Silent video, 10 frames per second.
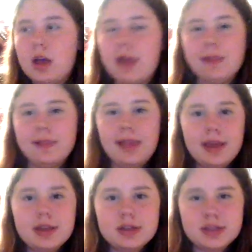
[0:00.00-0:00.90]
At
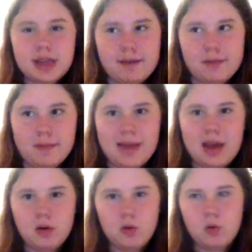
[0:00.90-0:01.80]
Land, they have the
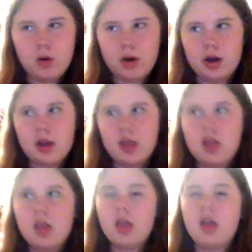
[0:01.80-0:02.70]
Matterhorn,
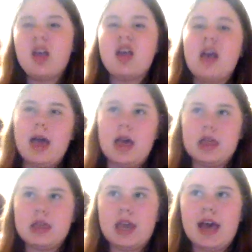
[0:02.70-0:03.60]
and
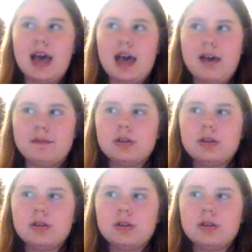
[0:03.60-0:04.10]
they have